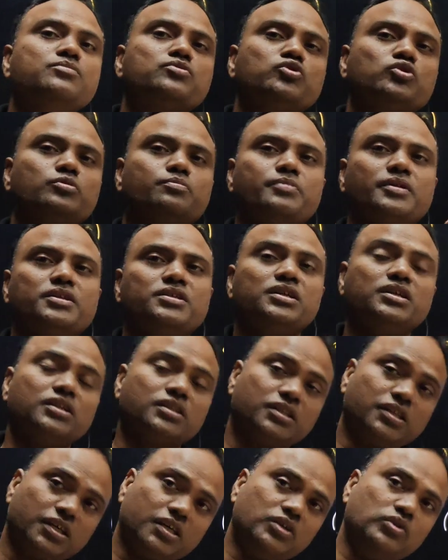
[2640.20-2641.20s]
M should
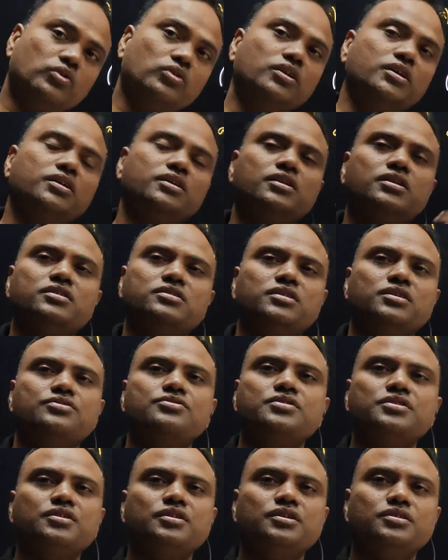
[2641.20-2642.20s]
present, they only increase the
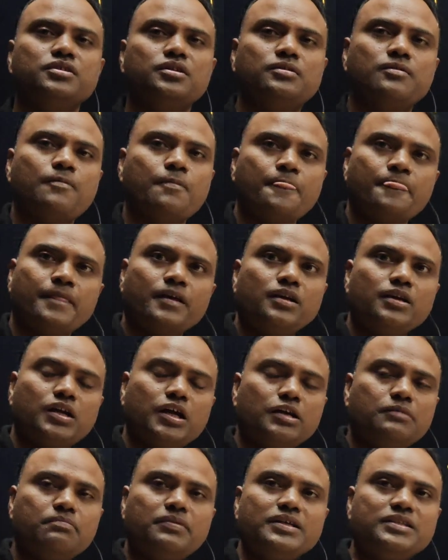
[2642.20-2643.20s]
acidic nature,
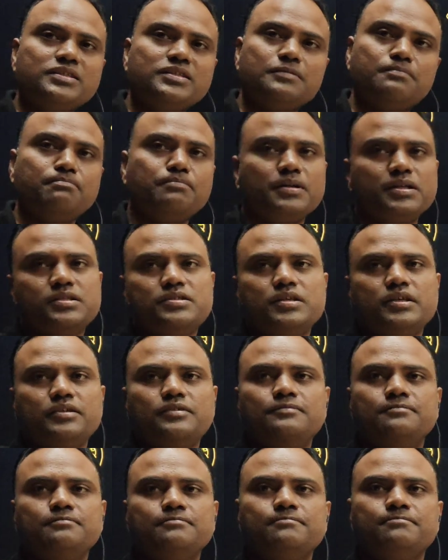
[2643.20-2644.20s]
not plus M plus I.
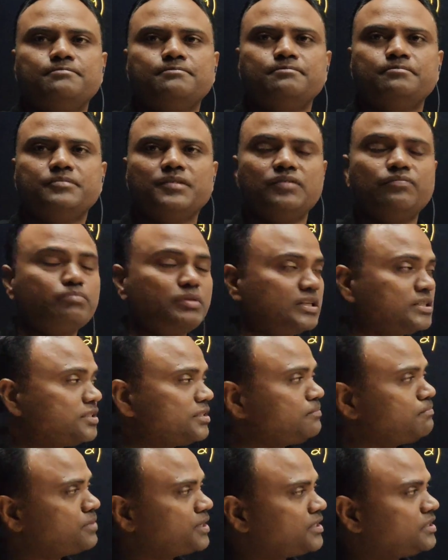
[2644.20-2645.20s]
If
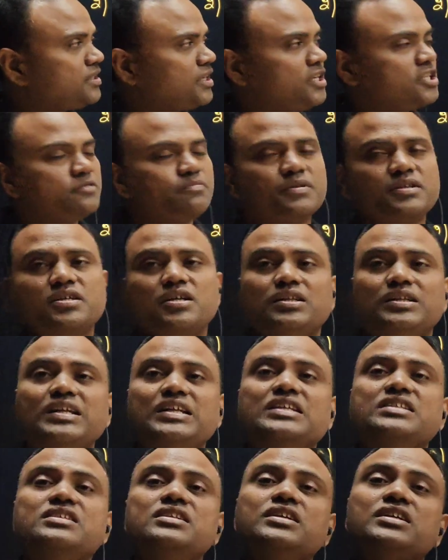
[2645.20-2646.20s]
plus M plus I is present,
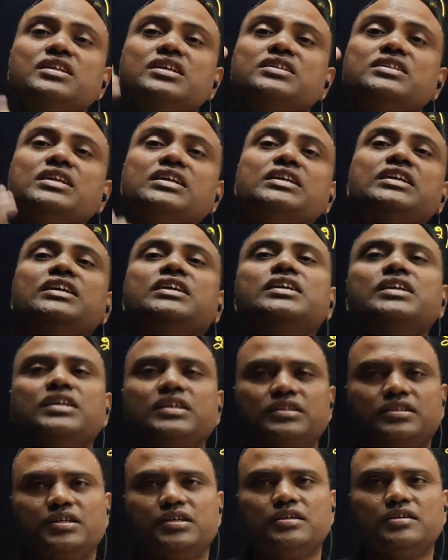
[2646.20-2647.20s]
then acidic nature
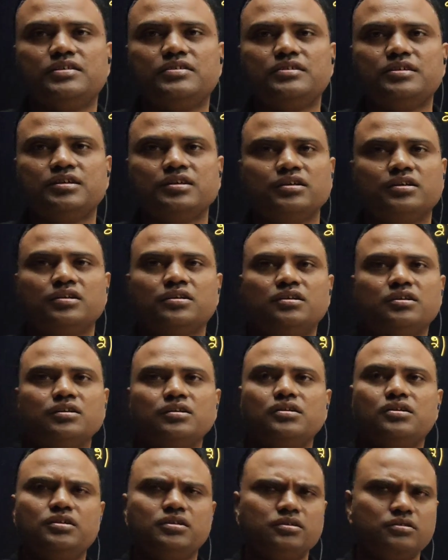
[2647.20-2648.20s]
decreases.
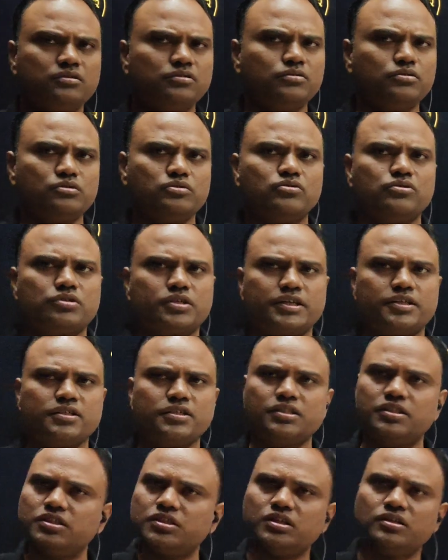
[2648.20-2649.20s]
Clear? Don't
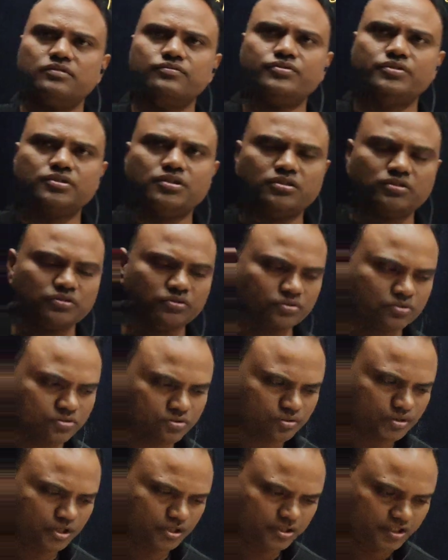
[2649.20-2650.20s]
get any confusion, new
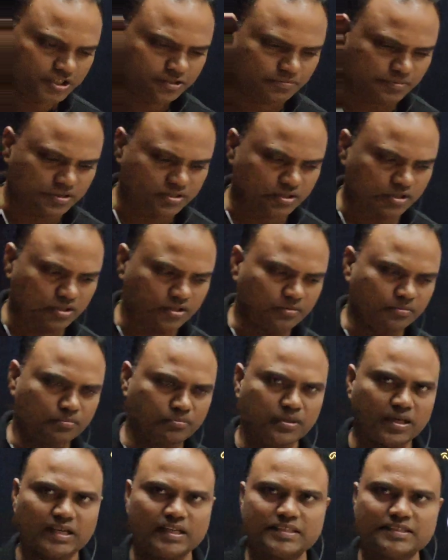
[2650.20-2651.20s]
students especially.
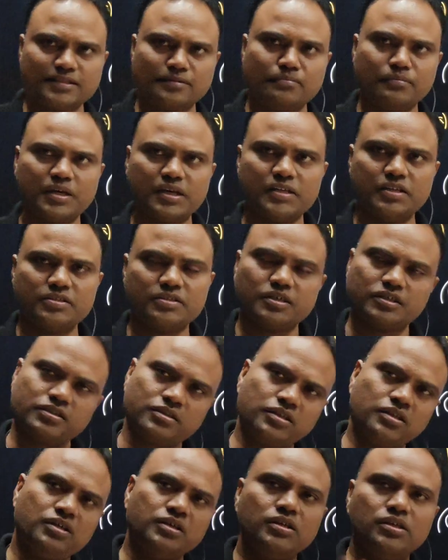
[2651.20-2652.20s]
Minus M minus I
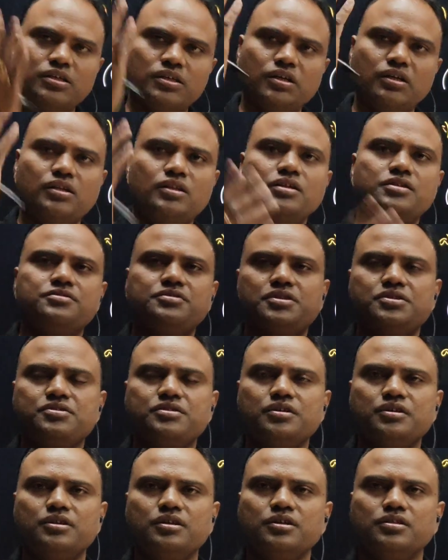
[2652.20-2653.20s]
increase the
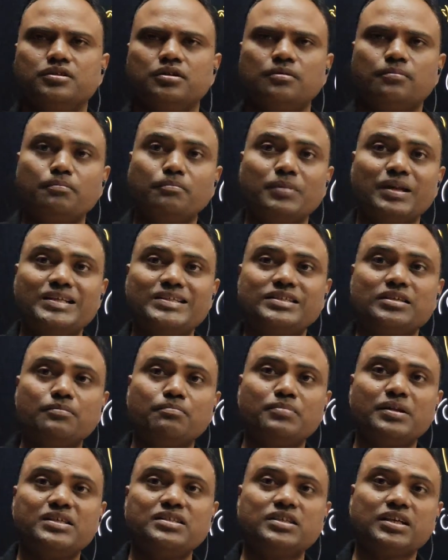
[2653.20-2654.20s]
acidic nature. Plus
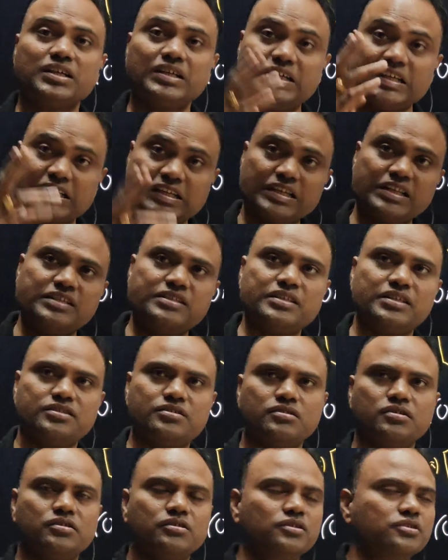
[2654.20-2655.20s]
M plus I decrease the
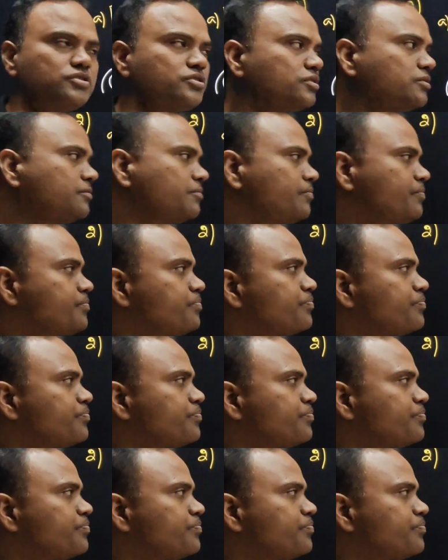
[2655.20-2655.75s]
acidic nature.